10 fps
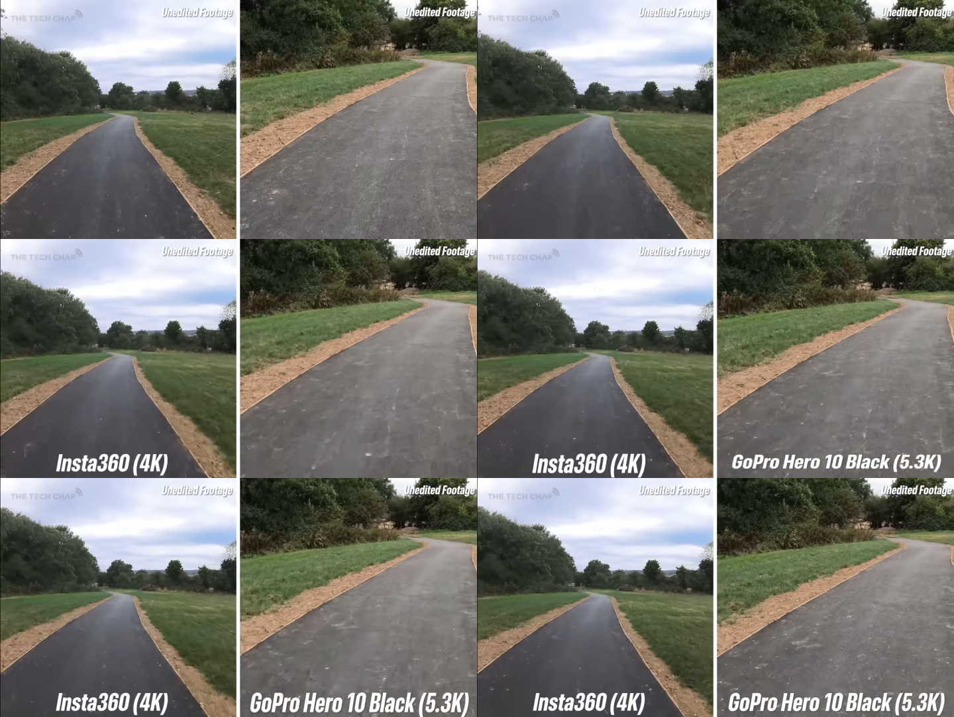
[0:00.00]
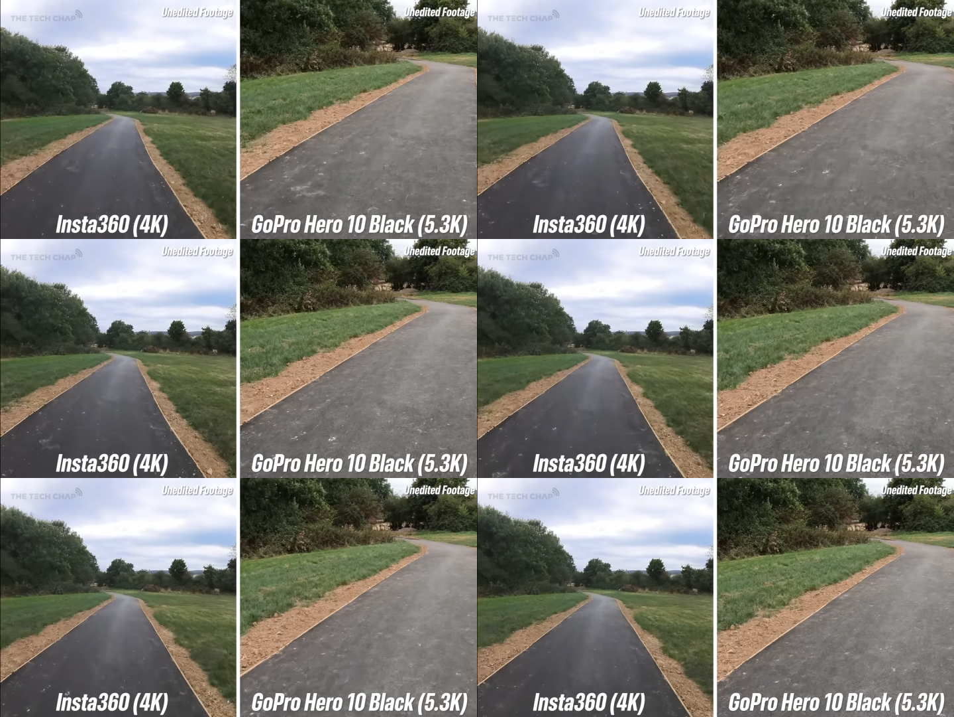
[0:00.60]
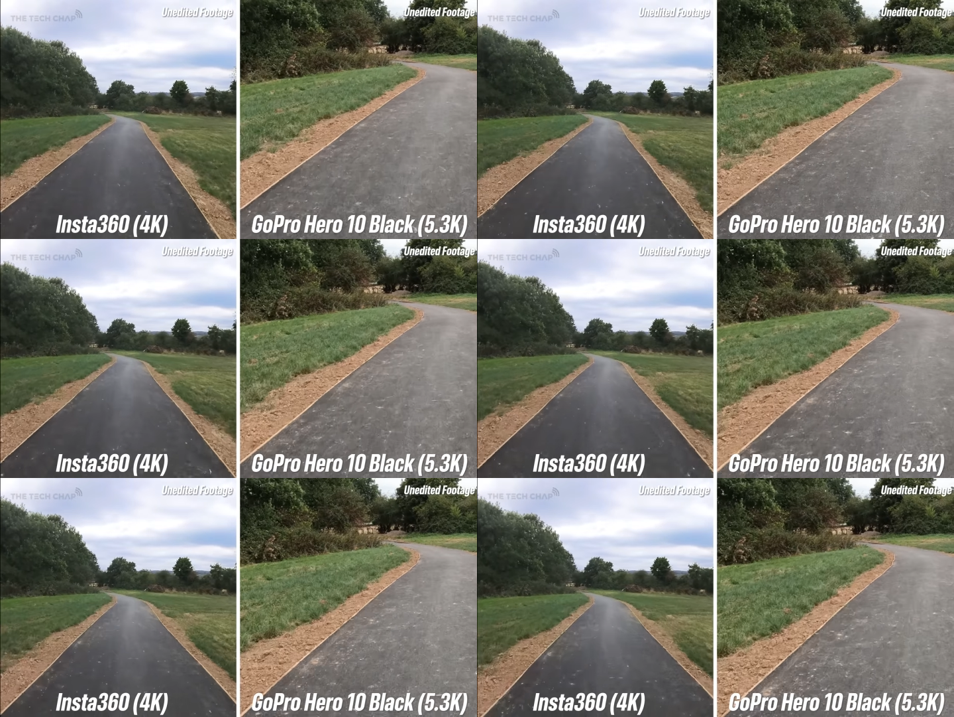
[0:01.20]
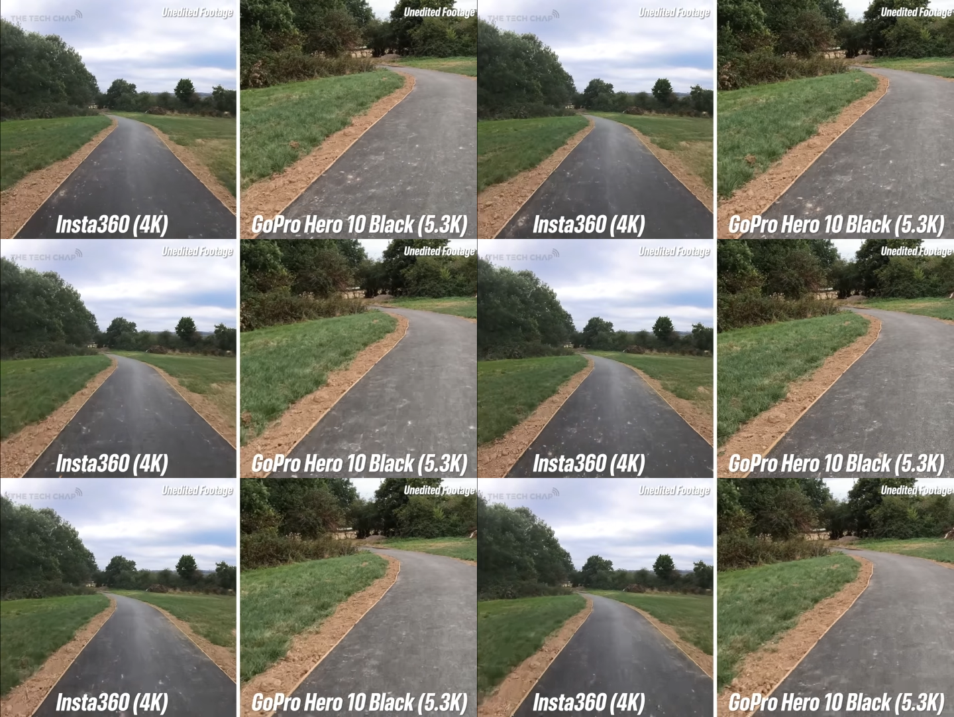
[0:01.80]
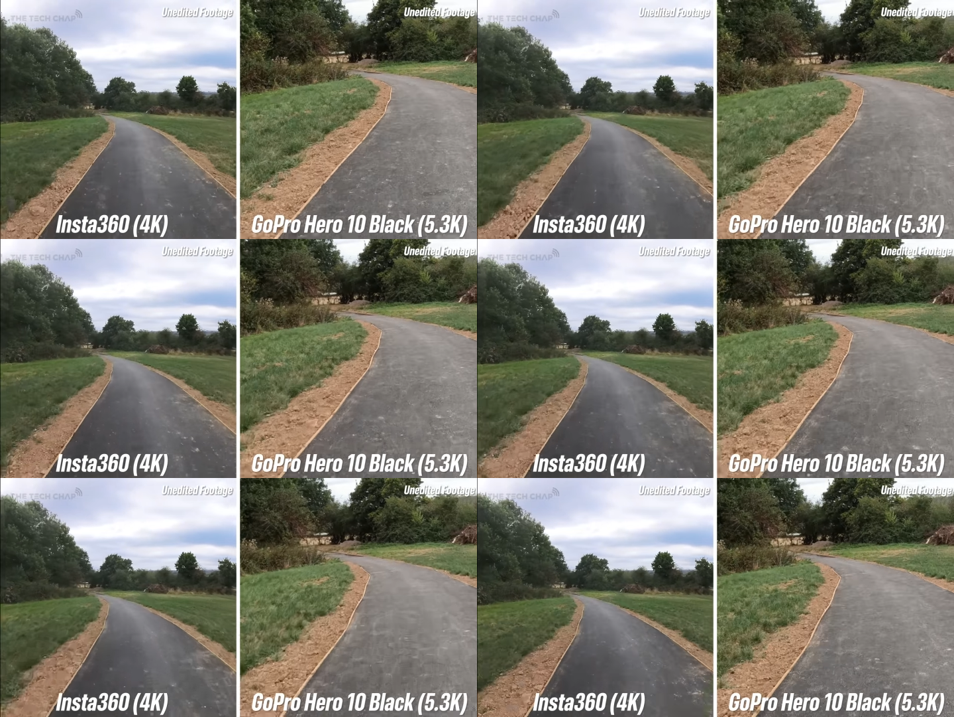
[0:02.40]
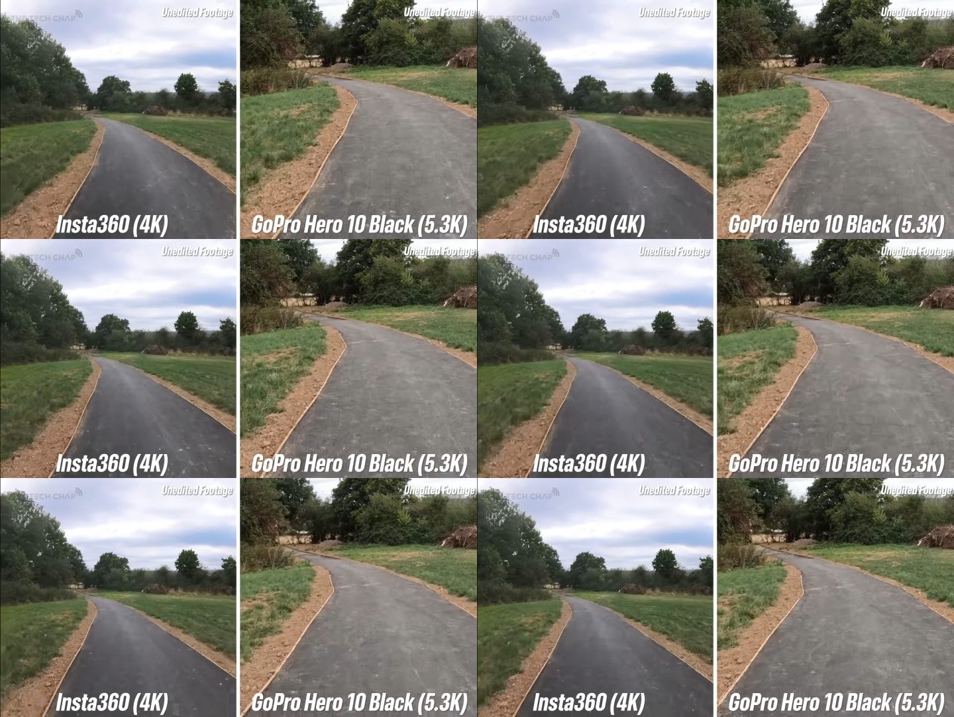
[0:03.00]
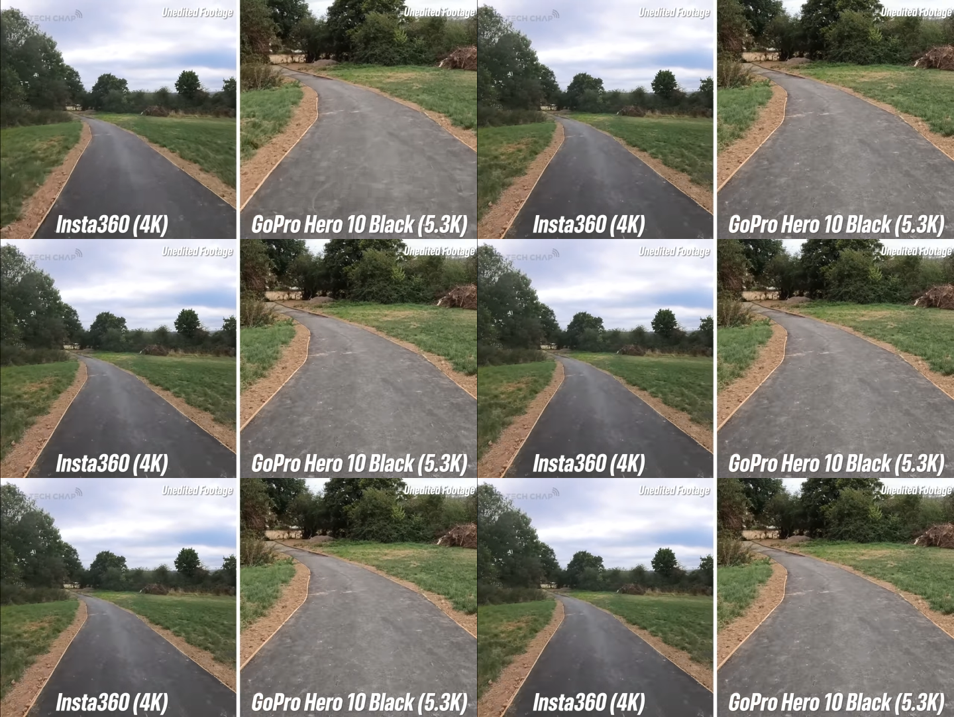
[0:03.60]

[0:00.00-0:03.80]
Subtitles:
[unreadable: no face in view]